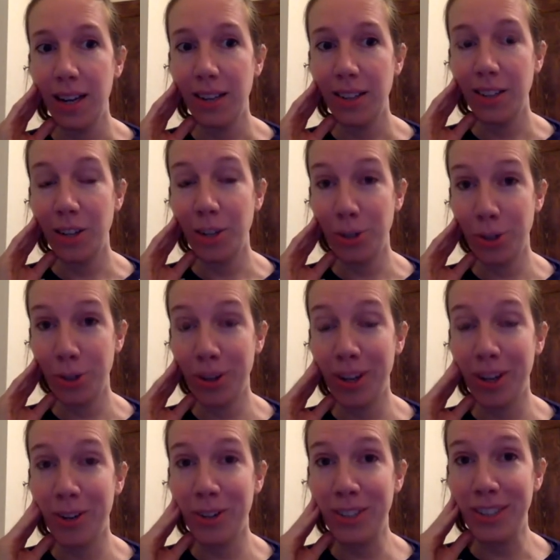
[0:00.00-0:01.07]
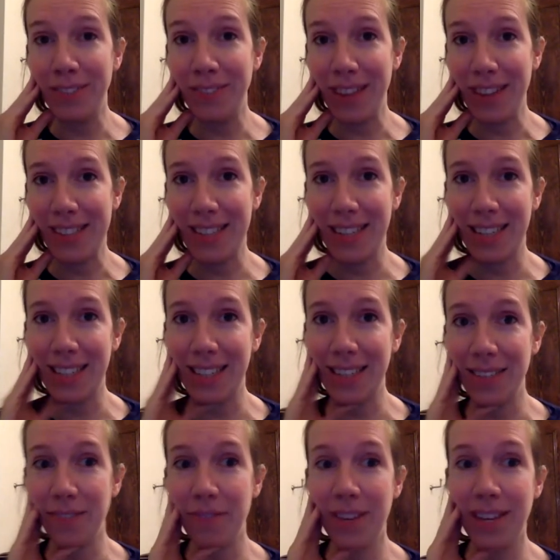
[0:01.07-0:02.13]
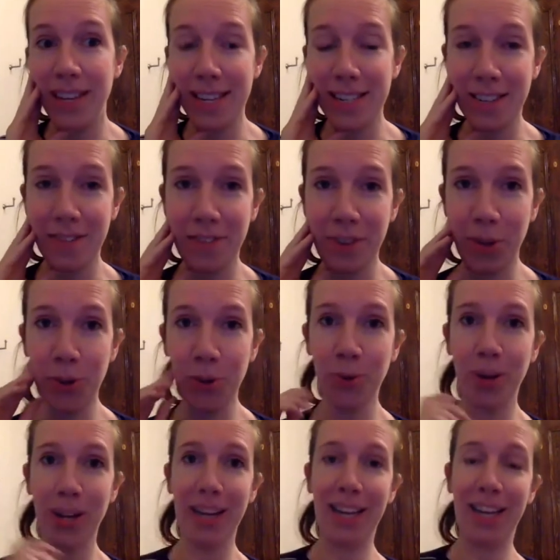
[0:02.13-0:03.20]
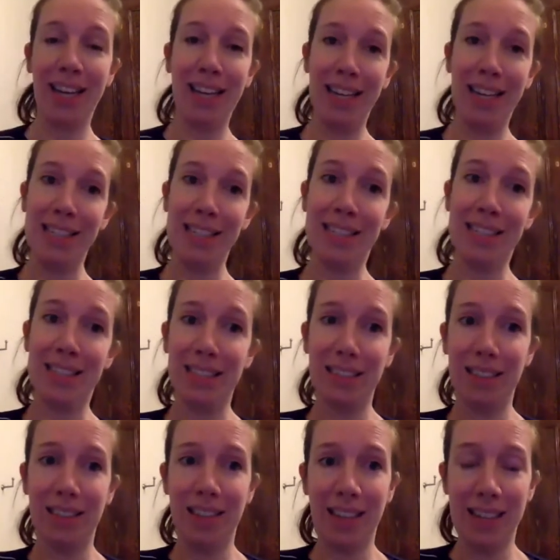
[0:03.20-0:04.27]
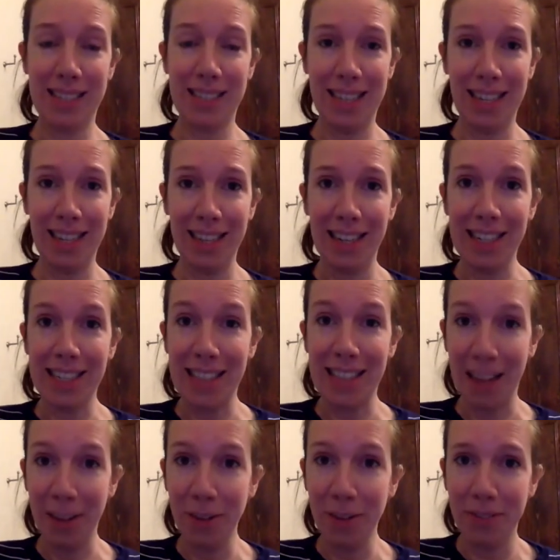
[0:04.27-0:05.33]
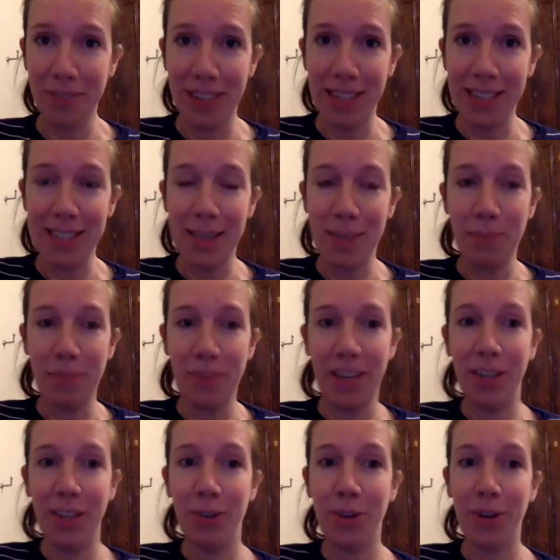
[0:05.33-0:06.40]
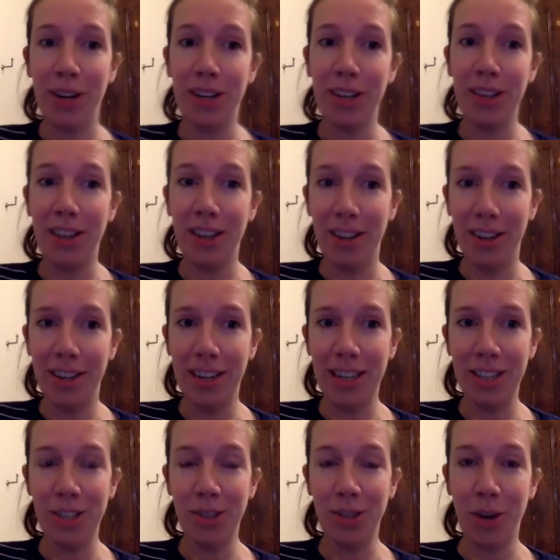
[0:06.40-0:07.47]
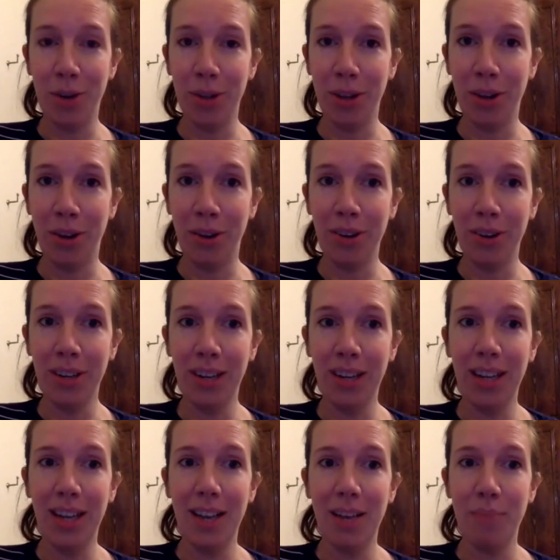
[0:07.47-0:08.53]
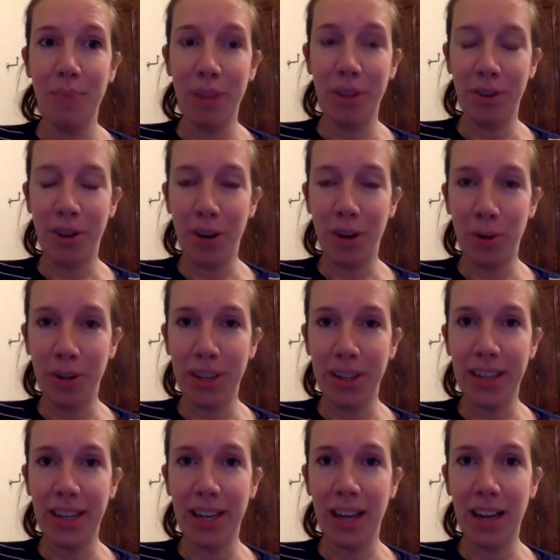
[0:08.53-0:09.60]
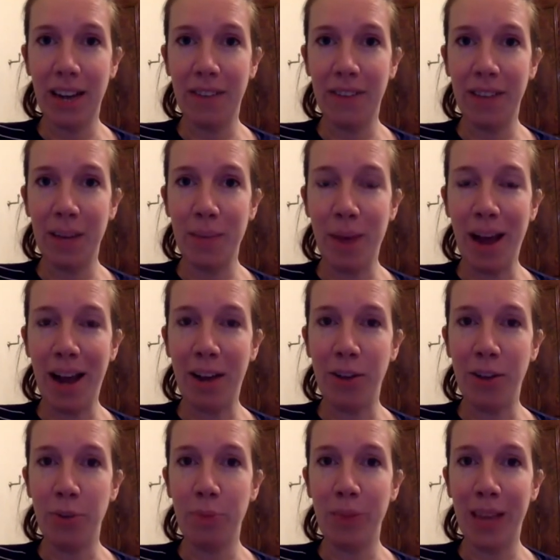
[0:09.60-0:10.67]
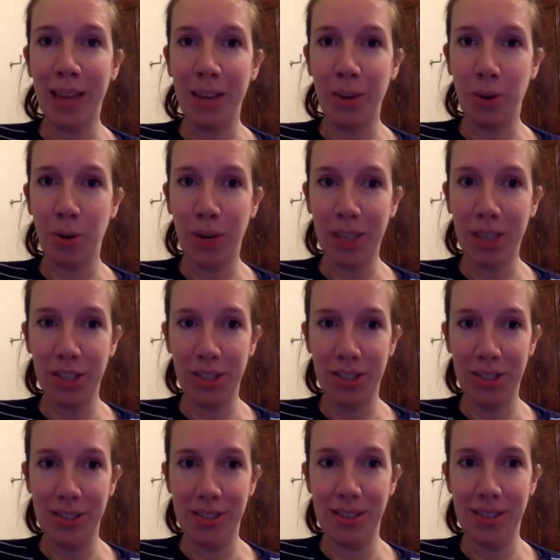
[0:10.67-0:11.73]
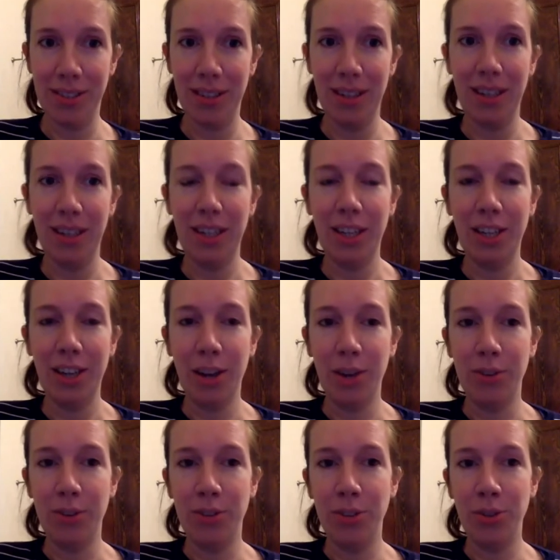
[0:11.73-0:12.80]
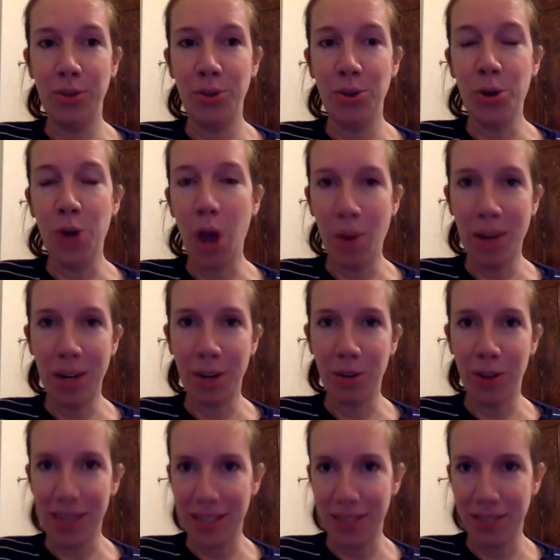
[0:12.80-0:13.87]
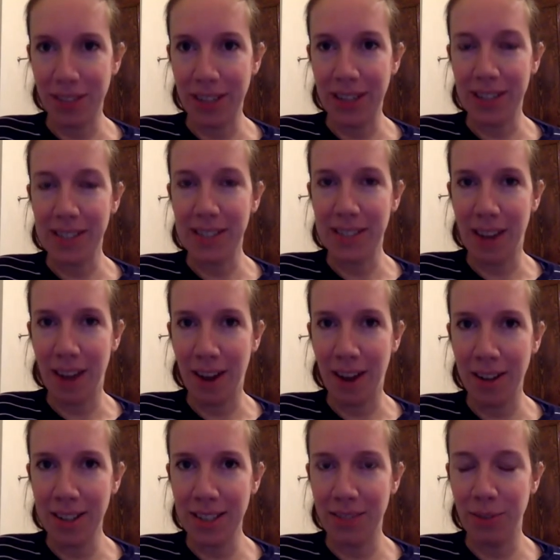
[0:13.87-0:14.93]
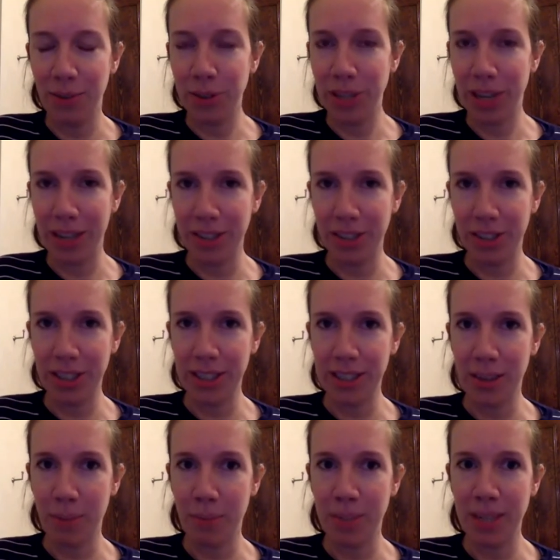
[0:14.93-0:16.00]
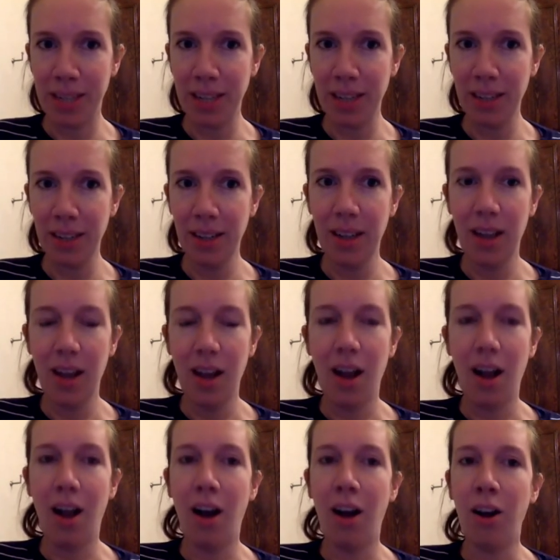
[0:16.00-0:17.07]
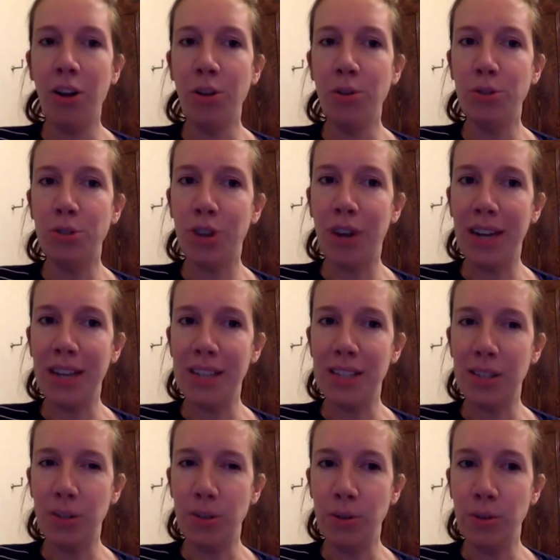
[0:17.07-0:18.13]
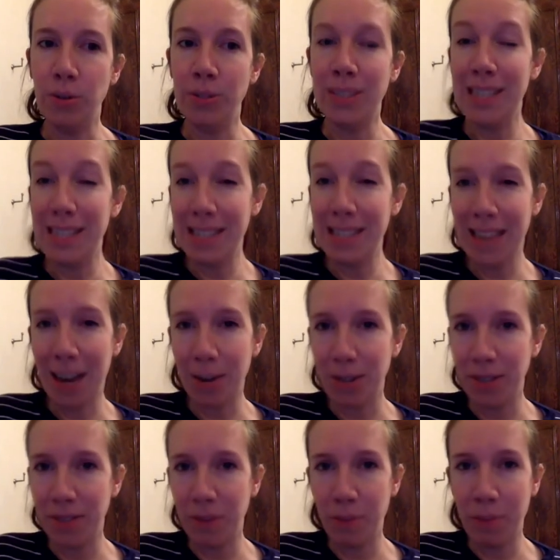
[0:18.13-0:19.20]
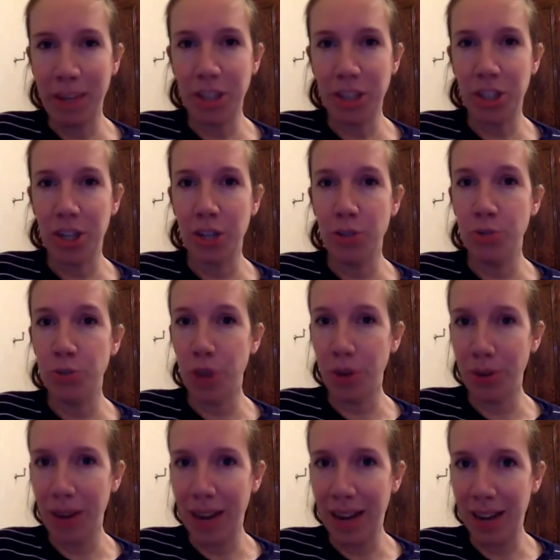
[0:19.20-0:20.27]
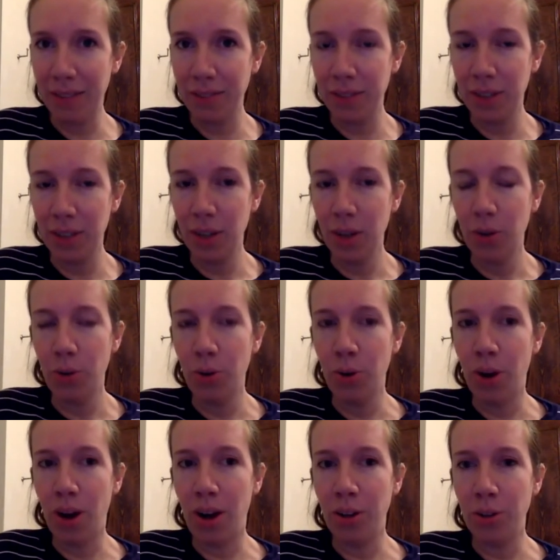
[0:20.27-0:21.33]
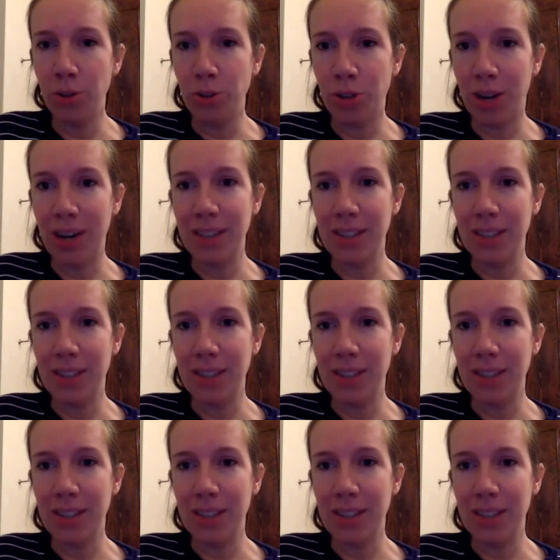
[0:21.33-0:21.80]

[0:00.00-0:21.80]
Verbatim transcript: you know, doing a good investigative interview is a skill in itself and it's something you're going to learn as you go along. But you're going to want to think carefully about how you plan your questions. You know, do you go in aggressively at the start if you're challenging somebody? Are you trying to tease out information that you don't have? Or are you trying